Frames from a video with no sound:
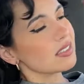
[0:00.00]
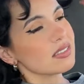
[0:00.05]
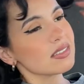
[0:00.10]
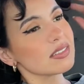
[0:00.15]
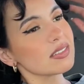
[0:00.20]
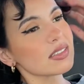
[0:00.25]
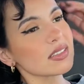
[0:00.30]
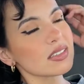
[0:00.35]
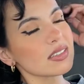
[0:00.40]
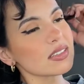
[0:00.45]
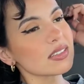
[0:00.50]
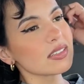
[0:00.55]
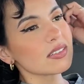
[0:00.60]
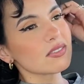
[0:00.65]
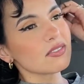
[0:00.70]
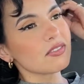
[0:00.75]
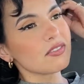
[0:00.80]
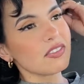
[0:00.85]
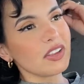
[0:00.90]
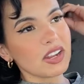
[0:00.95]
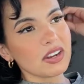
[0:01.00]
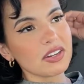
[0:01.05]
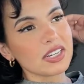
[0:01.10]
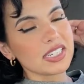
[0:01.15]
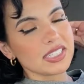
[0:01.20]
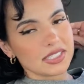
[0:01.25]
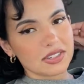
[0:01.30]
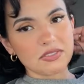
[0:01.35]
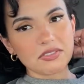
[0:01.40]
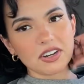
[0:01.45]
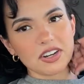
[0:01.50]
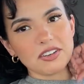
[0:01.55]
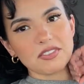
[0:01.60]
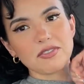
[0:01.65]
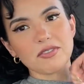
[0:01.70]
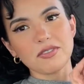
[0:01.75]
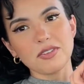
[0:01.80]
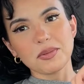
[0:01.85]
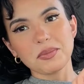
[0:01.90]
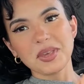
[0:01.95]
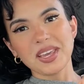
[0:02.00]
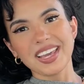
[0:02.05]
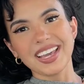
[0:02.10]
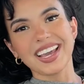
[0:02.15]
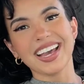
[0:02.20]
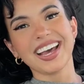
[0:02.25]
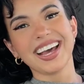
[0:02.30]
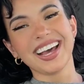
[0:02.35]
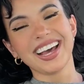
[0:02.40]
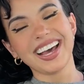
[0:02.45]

very different for me.